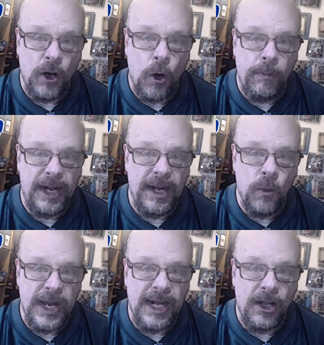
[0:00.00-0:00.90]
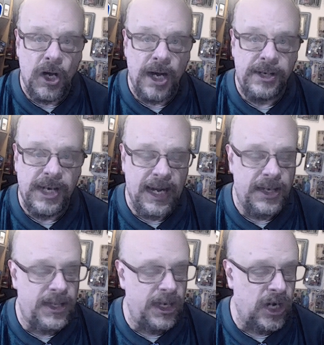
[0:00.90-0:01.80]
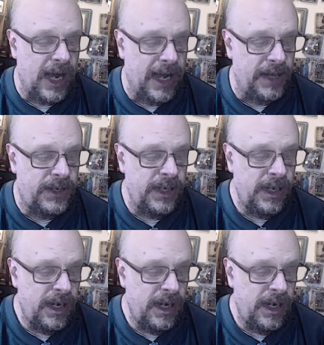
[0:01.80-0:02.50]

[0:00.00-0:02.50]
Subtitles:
opening week loss against the Jets.